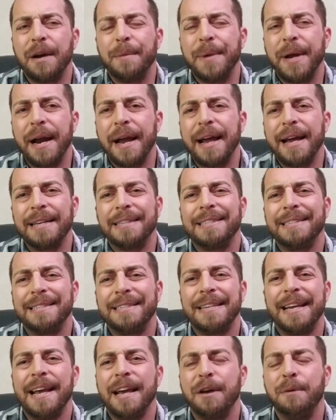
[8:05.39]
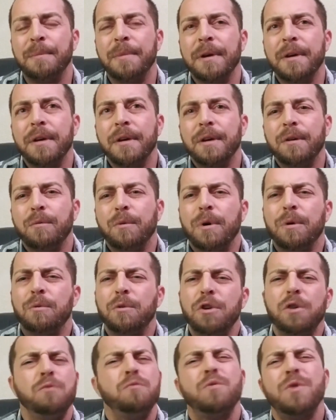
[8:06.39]
I mean, I asked Sam, well,
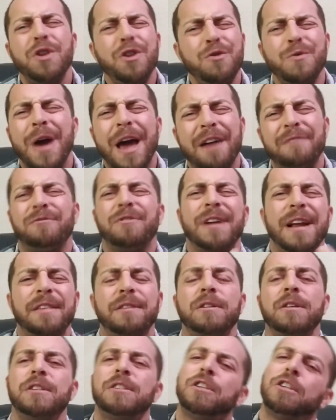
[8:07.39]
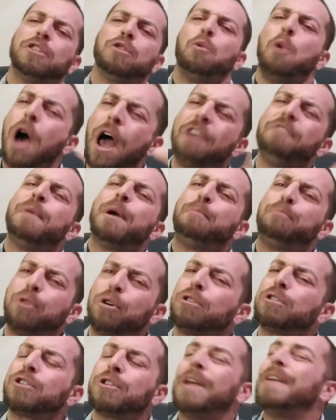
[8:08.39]
what do you have for an ethic? He says, well, I have my
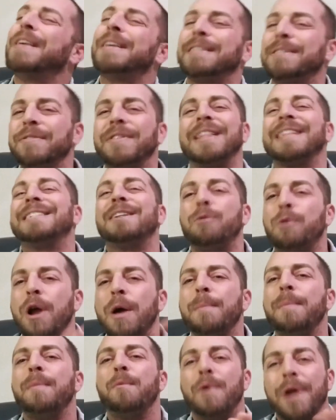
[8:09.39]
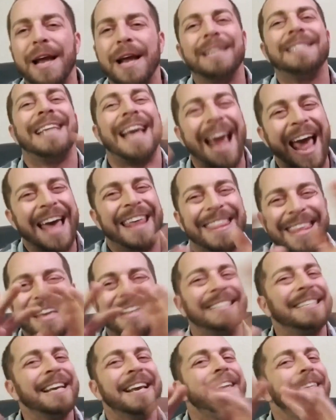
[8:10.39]
personal ethics. So that's not what when I say
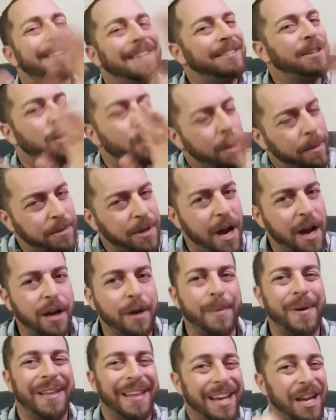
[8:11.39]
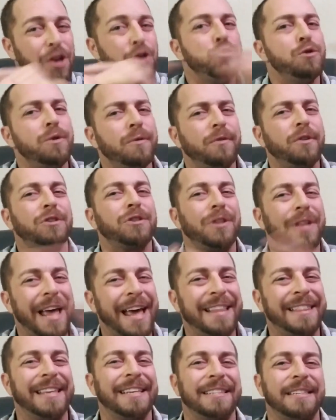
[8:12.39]
ethics, it's not what I'm talking about, like a universal
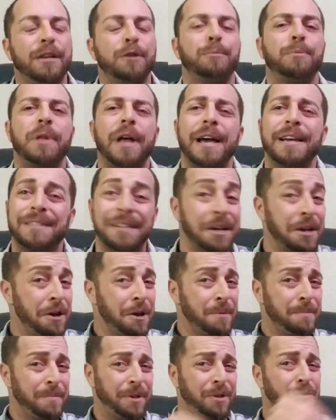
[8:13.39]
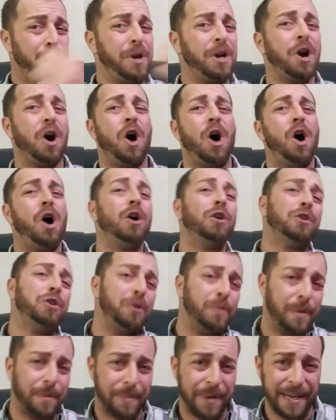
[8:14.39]
ethics that applies between all
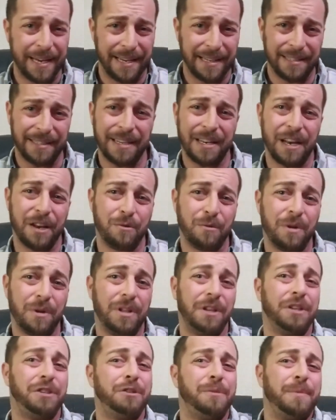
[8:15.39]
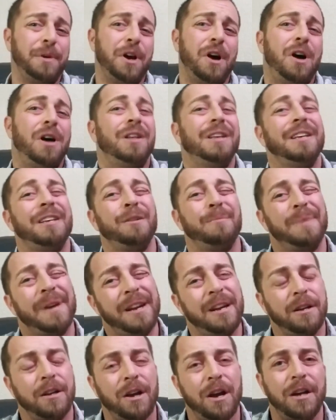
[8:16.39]
human beings and really should be all
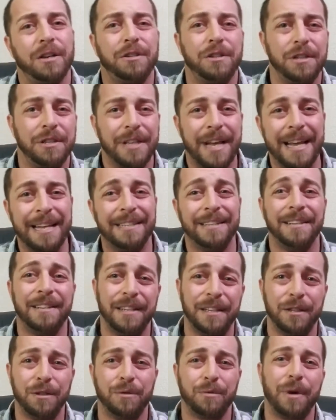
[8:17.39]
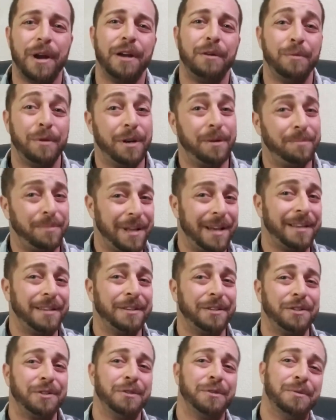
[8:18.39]
independent conscious entities, right? We'd apply
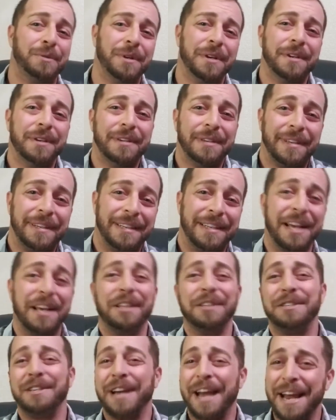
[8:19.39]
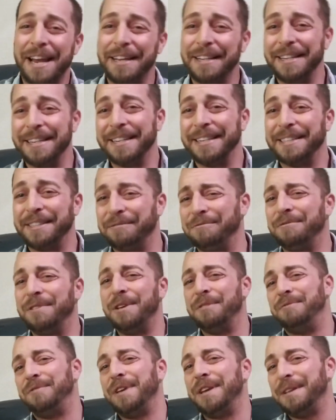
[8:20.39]
this to intelligent aliens
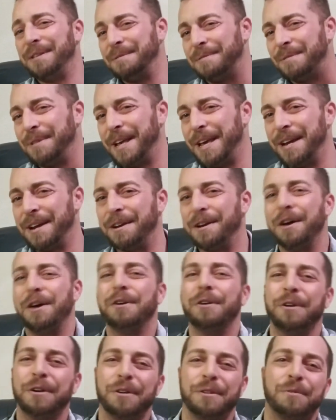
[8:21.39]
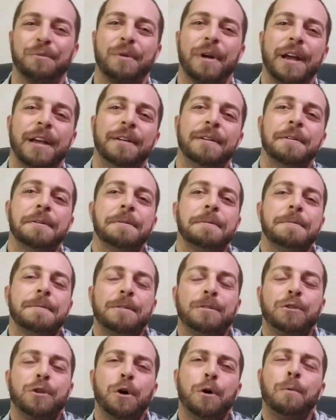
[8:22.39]
if they landed on Earth, right?
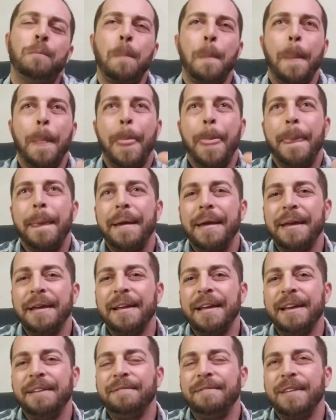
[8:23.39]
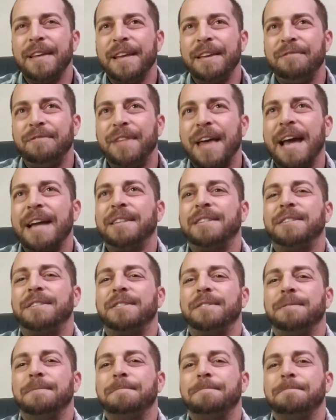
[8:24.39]
So if
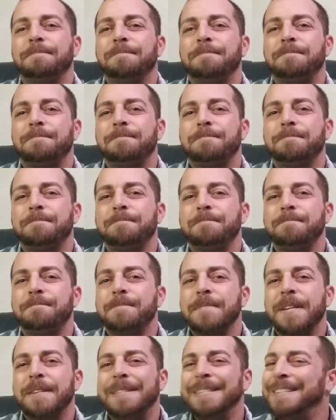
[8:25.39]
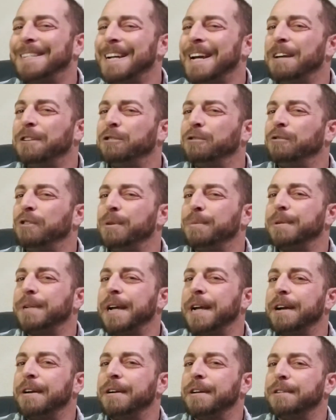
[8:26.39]
that's the challenge of
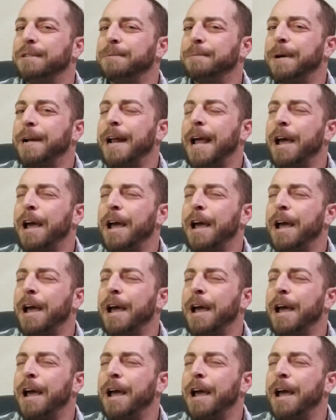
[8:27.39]
libertarianism, right?